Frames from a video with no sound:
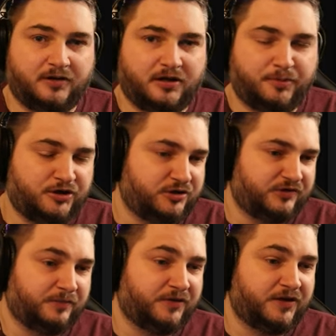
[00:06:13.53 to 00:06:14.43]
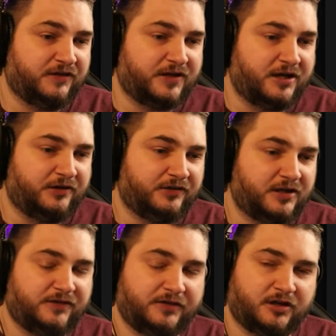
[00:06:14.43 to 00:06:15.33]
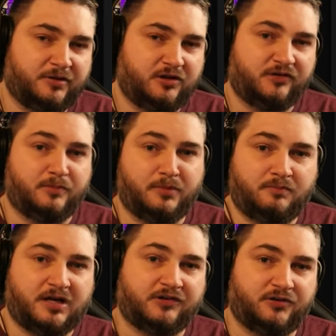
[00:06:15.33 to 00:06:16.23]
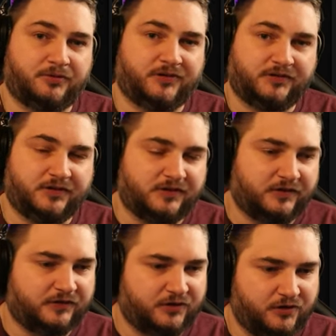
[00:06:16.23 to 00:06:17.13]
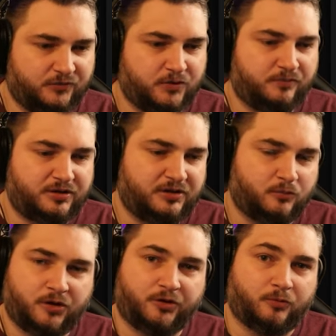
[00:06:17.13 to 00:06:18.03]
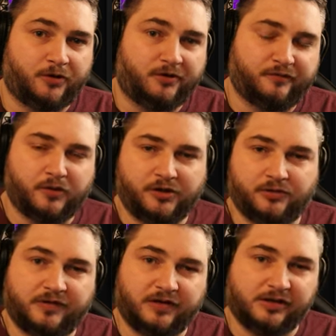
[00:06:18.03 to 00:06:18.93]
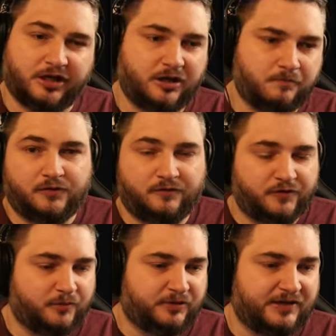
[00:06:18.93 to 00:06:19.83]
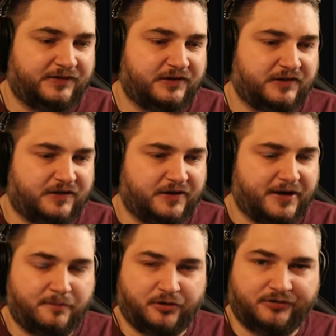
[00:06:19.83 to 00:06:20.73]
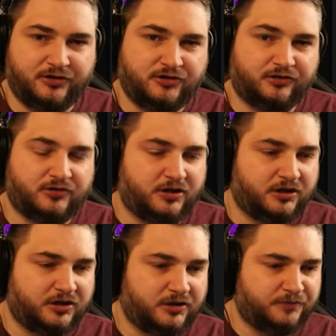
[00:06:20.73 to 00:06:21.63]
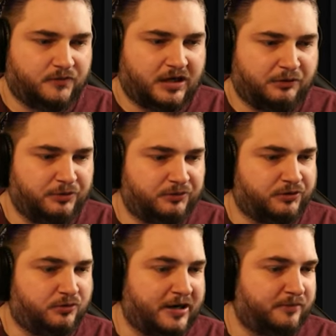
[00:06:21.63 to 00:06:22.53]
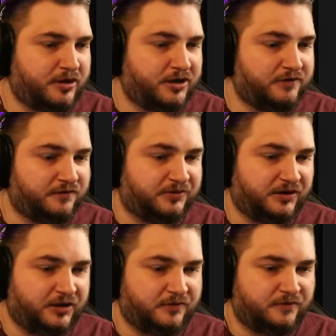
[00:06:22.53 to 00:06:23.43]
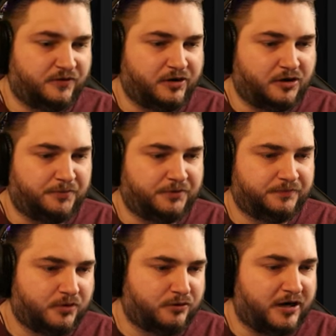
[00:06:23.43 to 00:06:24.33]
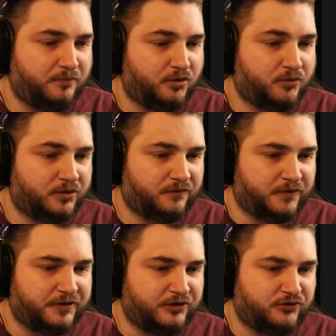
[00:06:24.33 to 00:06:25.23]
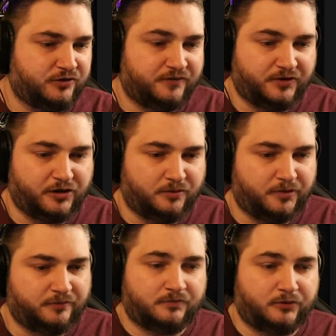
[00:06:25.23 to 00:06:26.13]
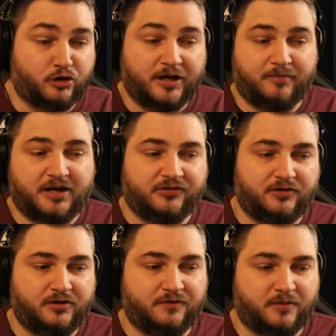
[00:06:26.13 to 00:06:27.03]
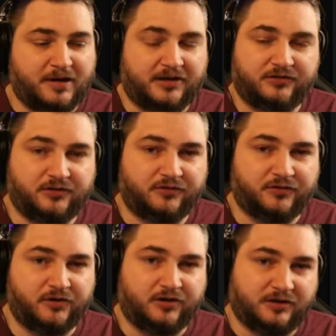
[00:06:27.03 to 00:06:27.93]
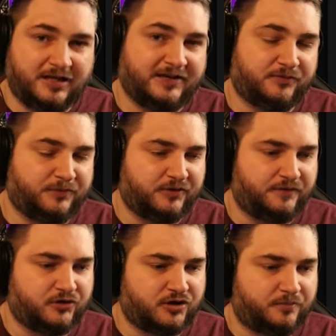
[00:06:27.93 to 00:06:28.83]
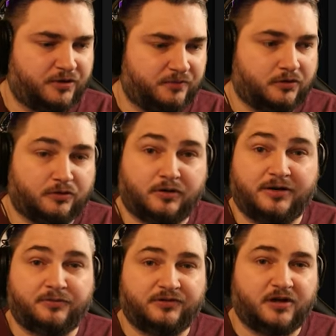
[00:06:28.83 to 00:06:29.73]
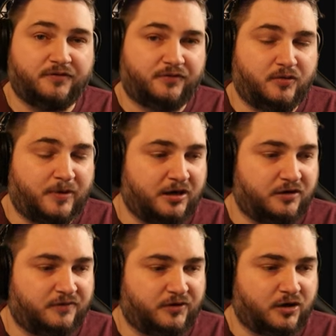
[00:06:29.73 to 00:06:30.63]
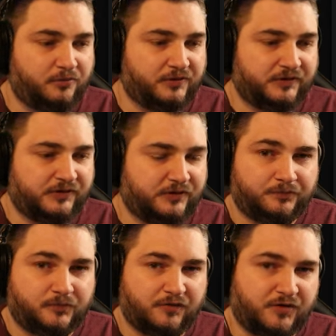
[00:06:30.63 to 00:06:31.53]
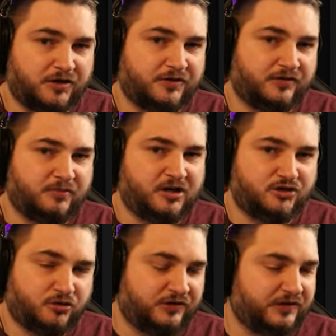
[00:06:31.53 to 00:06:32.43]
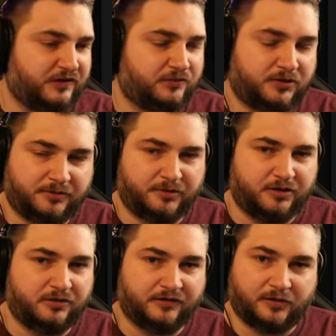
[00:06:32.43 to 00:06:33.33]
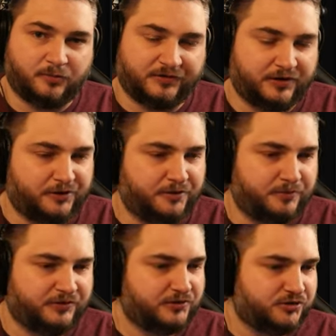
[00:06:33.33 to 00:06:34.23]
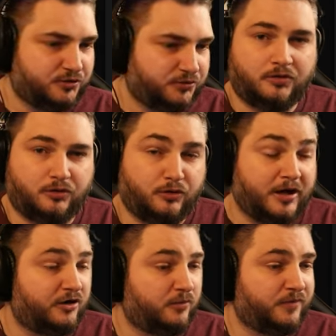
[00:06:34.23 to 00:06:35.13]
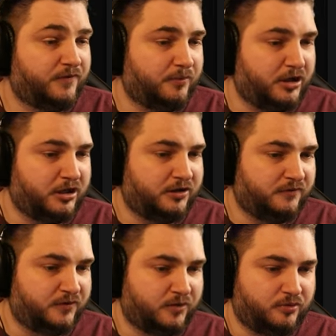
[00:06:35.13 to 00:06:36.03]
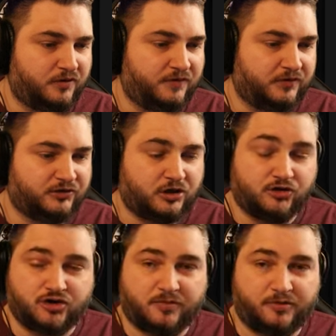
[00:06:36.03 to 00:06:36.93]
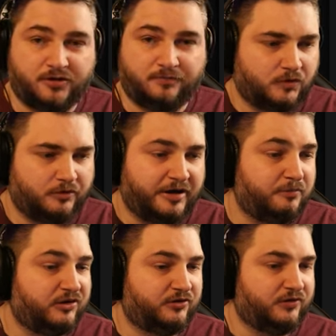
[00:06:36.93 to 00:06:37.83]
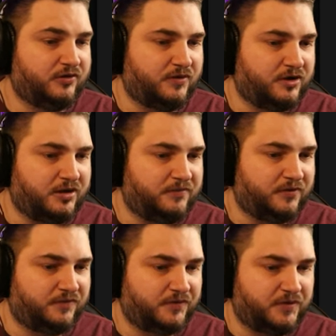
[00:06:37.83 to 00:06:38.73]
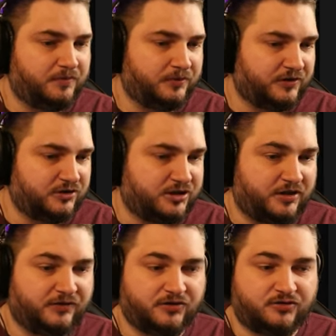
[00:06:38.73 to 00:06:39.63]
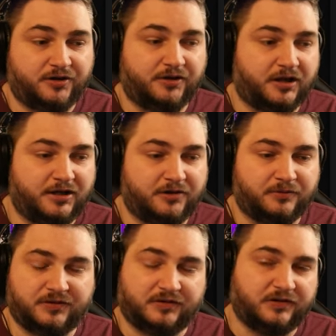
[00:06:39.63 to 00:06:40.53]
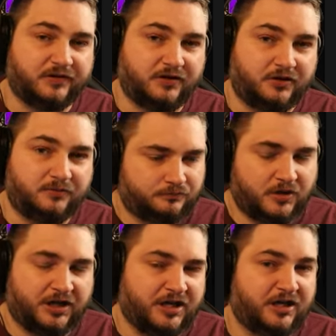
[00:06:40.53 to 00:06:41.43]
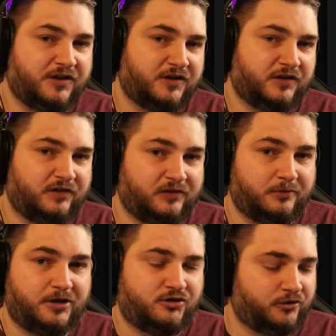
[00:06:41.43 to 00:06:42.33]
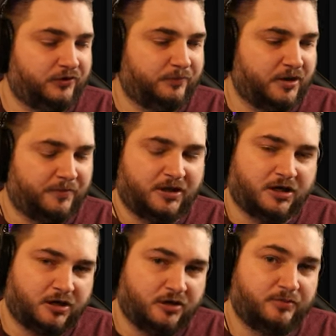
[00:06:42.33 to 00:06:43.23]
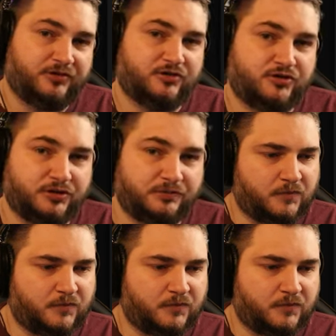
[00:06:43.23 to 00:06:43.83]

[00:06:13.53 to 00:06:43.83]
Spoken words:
I'm pretty sure some of these idle slots are going to be used to min-max your resistances, so this won't be one-to-one of what you'd see in-game. For the blessings, I think I mostly chose correctly here. I went with Grand Body of Obsidian for the armor, Grand Bulwark of the Tundra for the armor, Grand Mastery of the Masters for the class-specific drop rate, Grand Resolve of Humanity for the all-resist. If you think there's a better choice on this one, let me know, because I wasn't 100% sure. Grand Hope of the Beginning for the prefix shard drop rate, Grand Mysteries of the Deep for the 50% chance to shred lightning resistance on hit. Again, I think this is the right choice, but I'm not 100% sure.